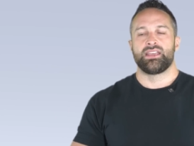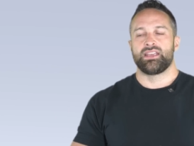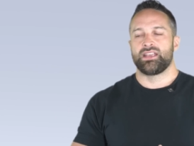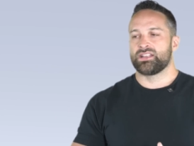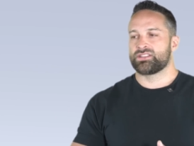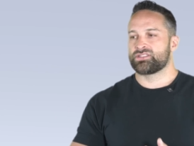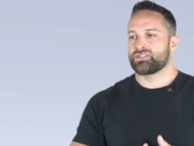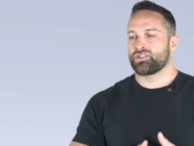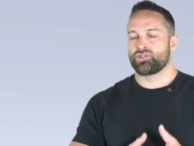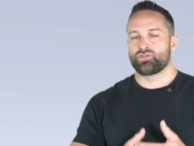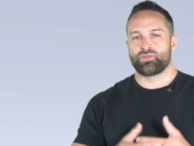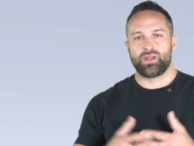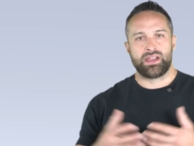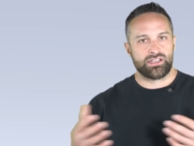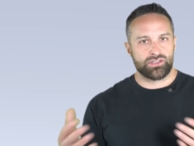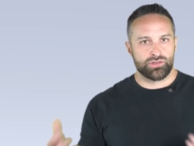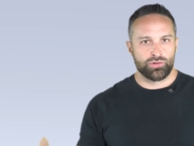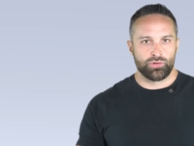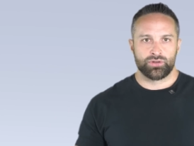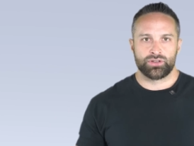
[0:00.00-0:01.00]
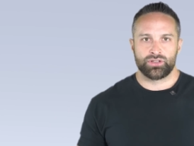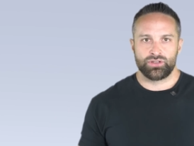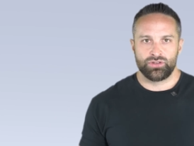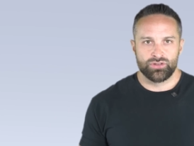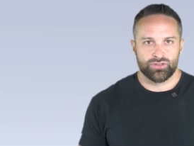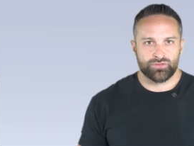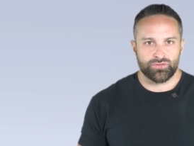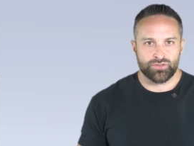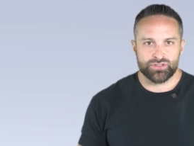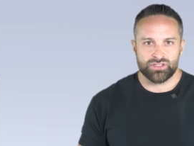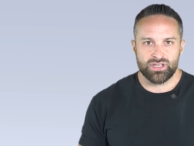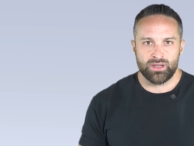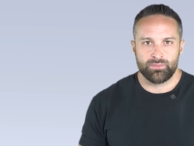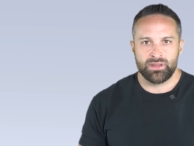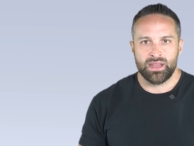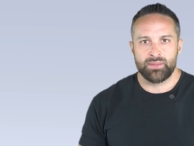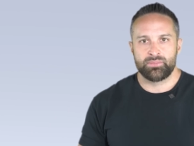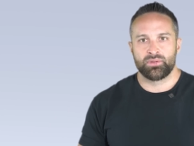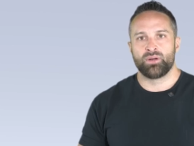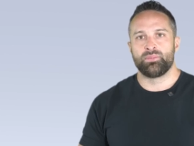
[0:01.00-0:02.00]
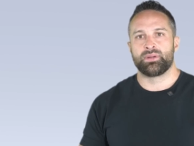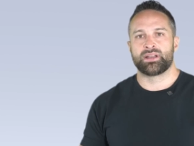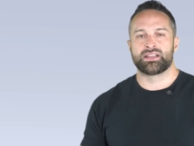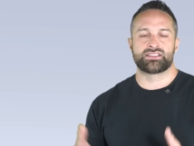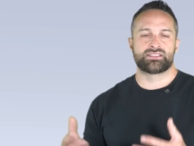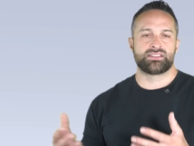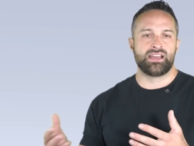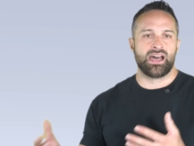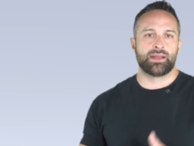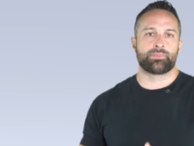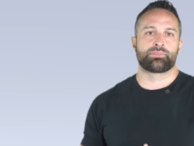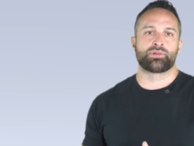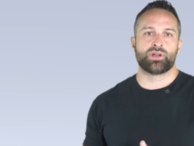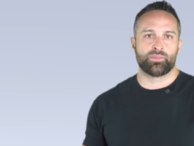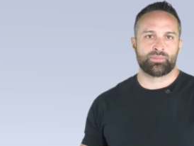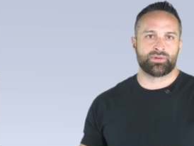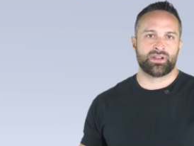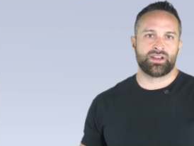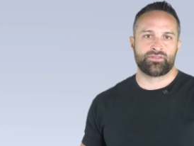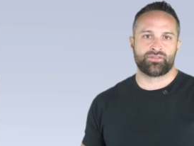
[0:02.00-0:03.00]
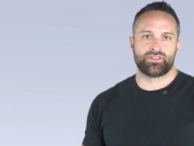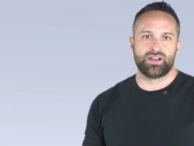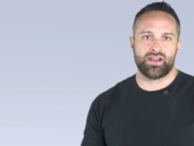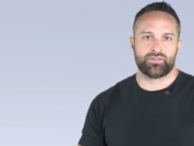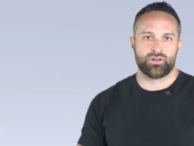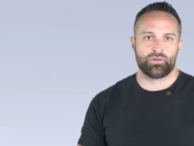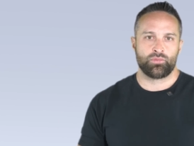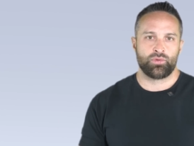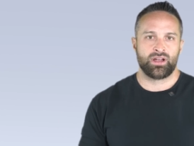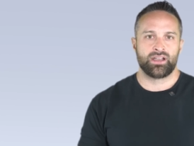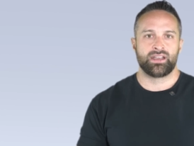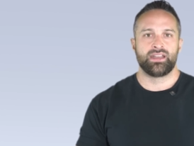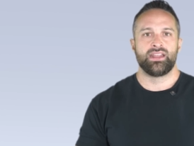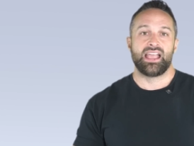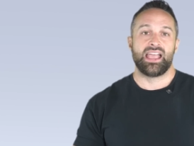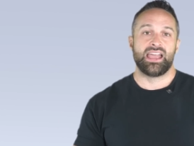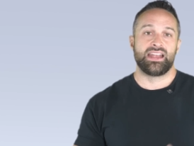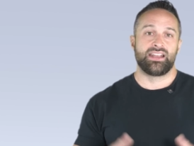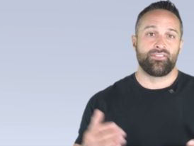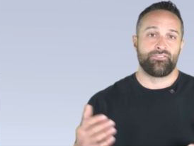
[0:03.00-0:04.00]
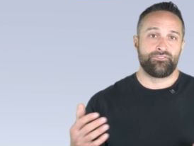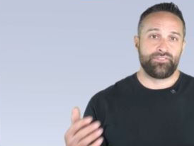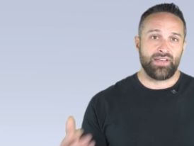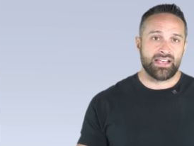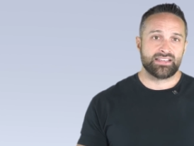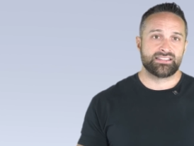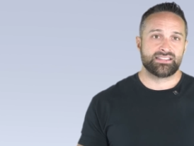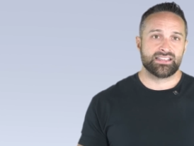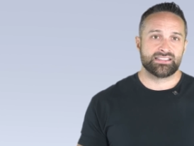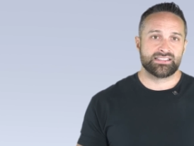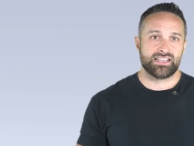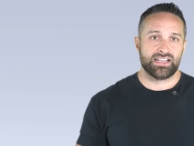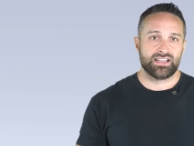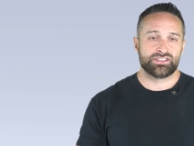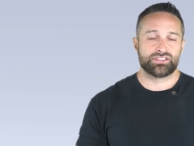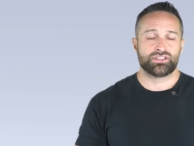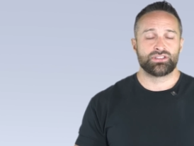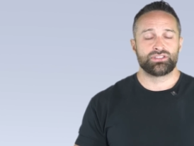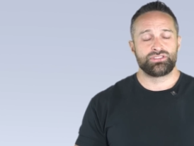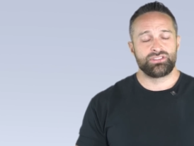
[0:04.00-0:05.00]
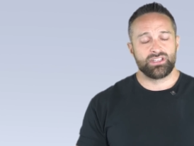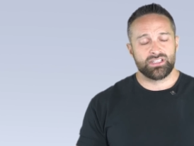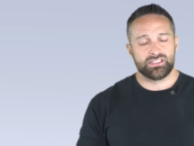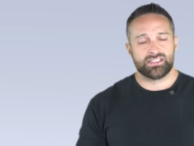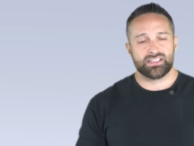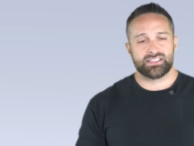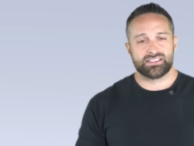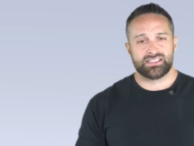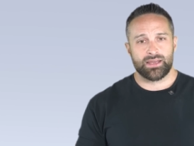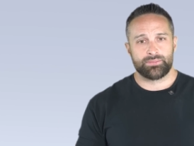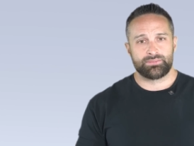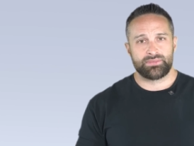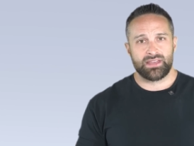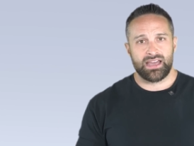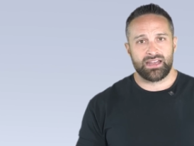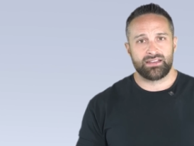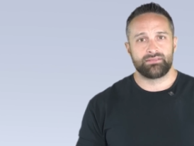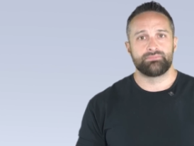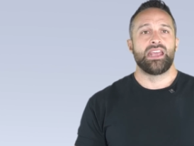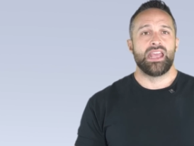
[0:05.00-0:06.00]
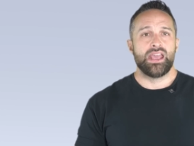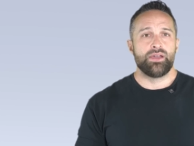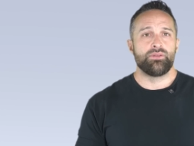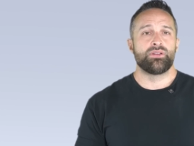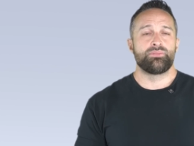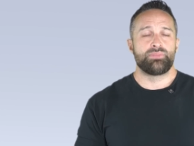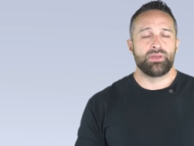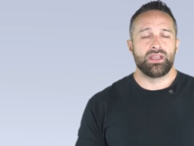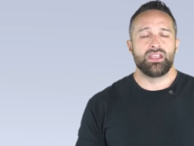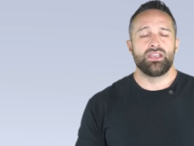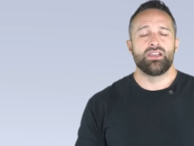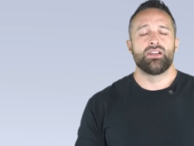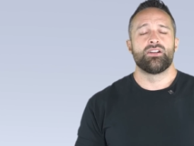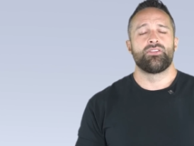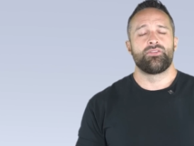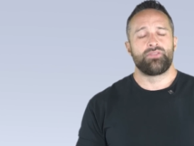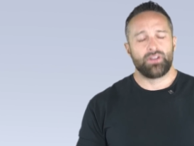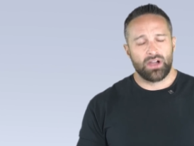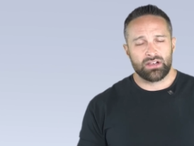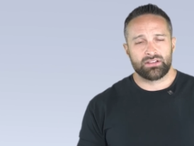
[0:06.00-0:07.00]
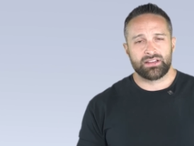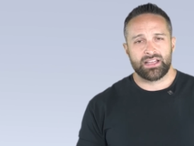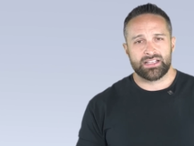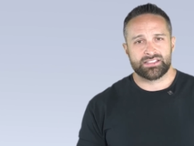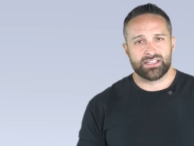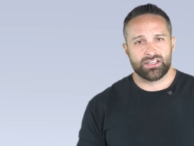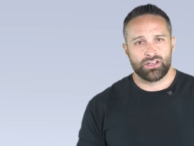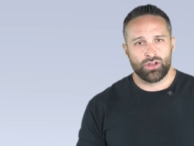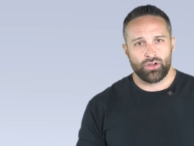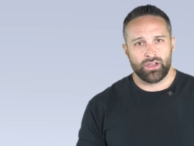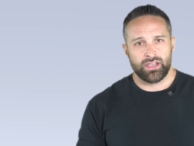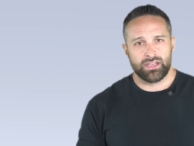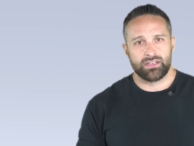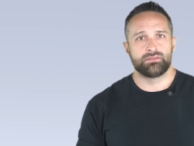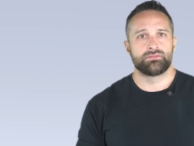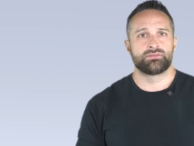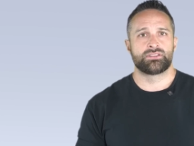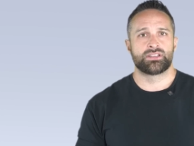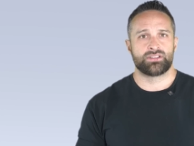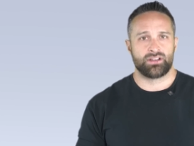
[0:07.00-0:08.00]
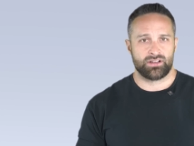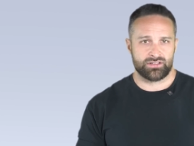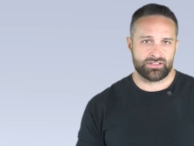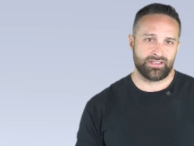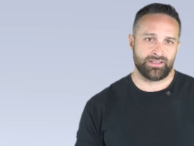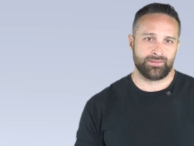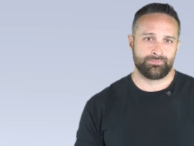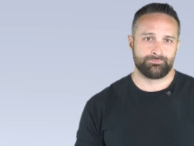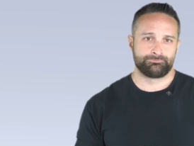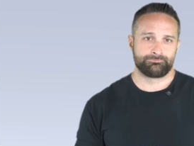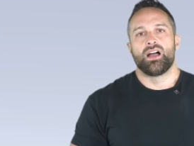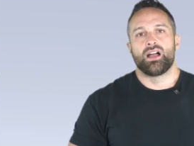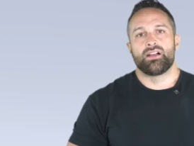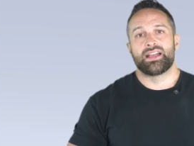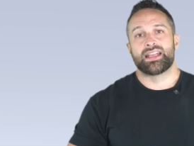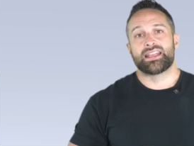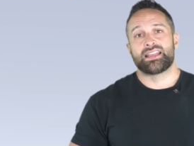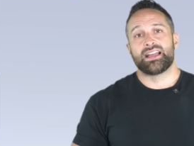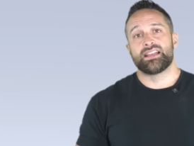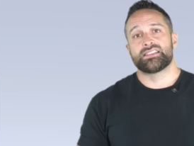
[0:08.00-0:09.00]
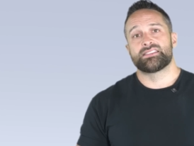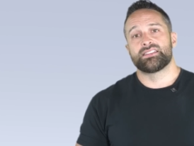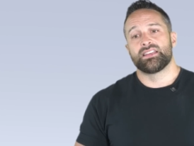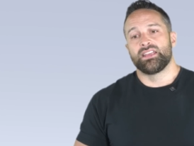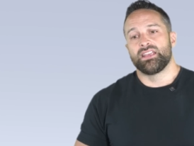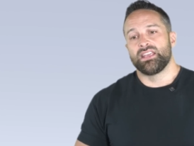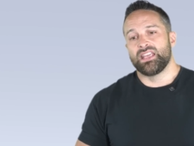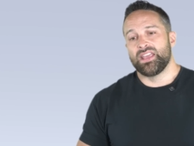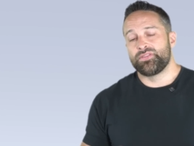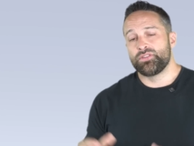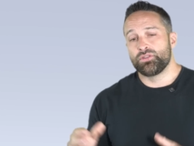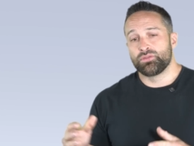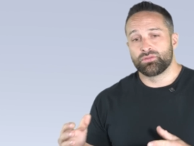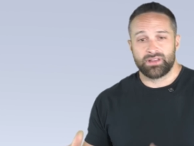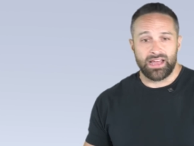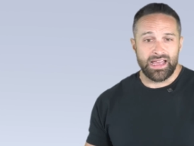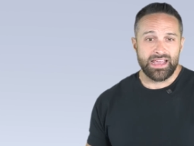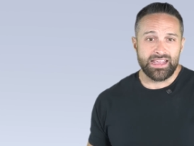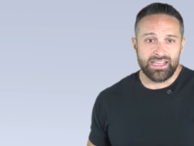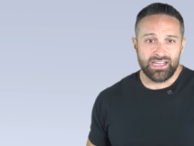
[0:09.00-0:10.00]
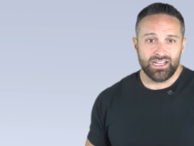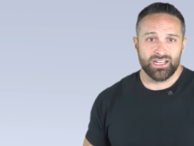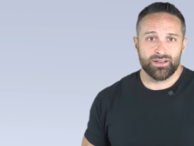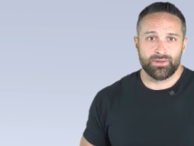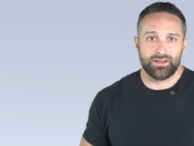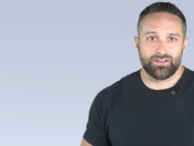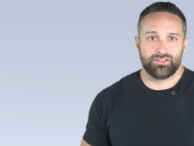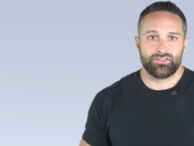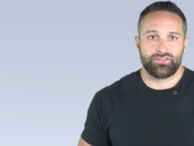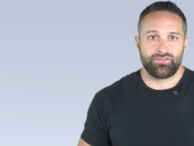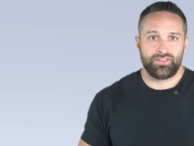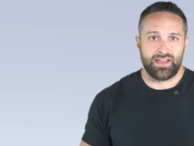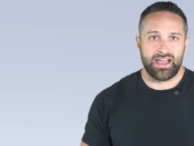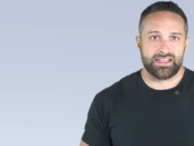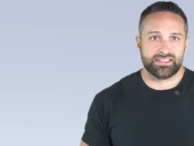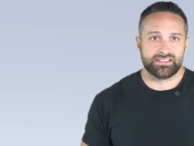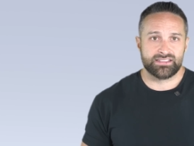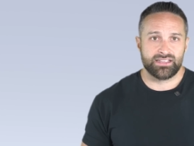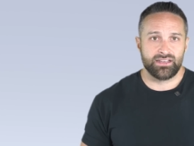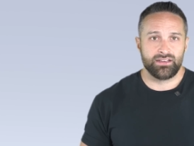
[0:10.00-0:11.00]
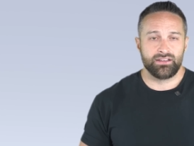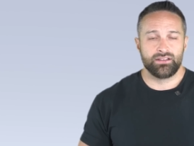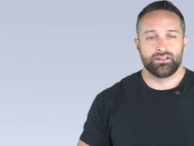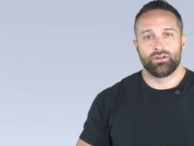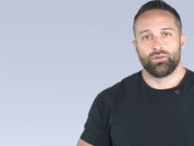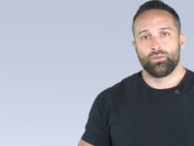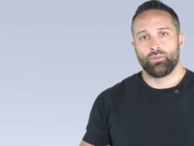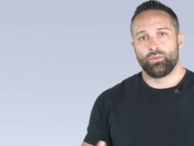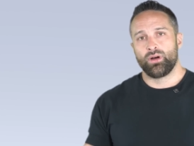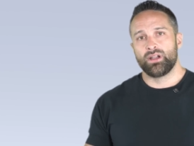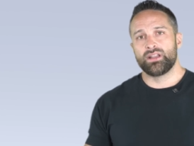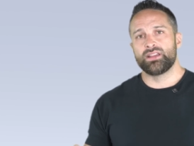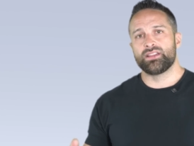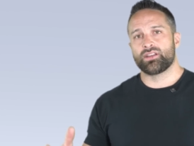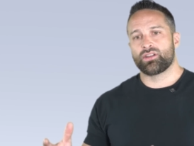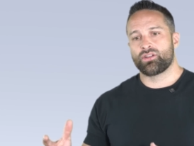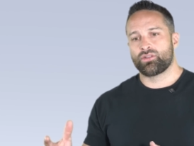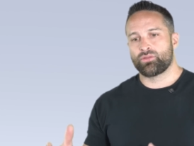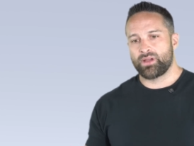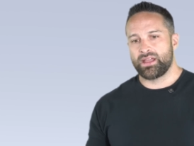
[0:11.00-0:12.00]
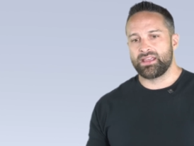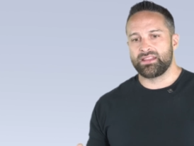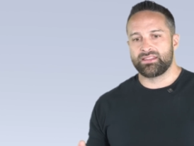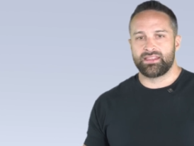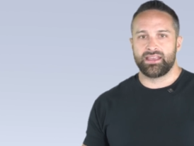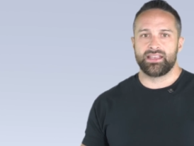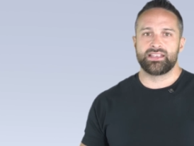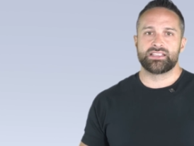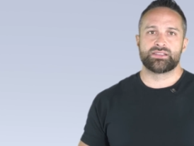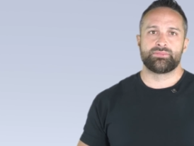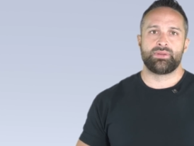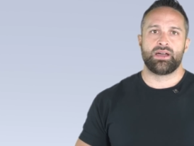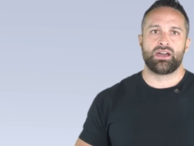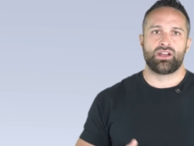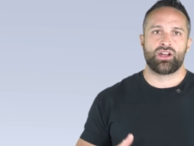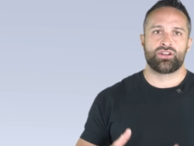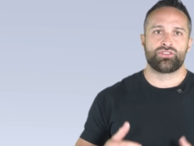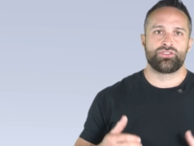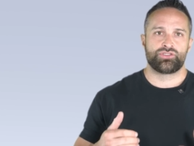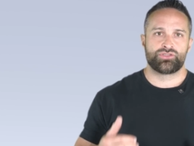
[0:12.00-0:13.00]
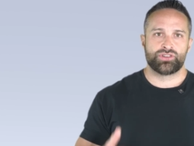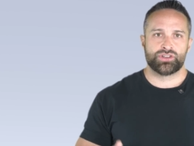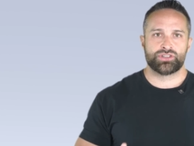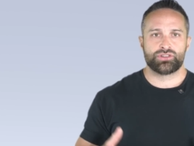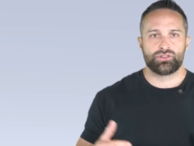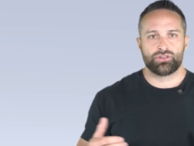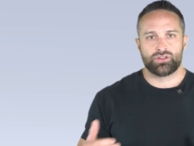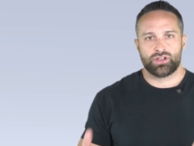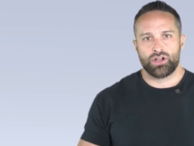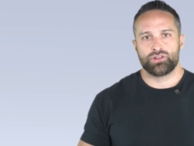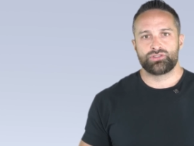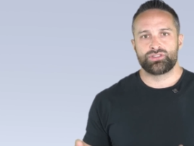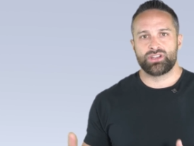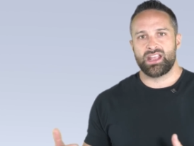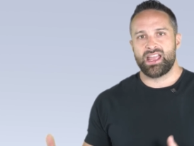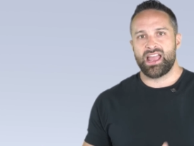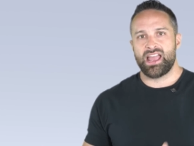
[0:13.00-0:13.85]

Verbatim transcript: It's a great tool to use for some people, but it's not appropriate for everyone. And if fasting zealots could just accept that, it would be far less annoying to talk to them. All right, guys, if you like intermittent fasting, one of the great things about our nutritional coaching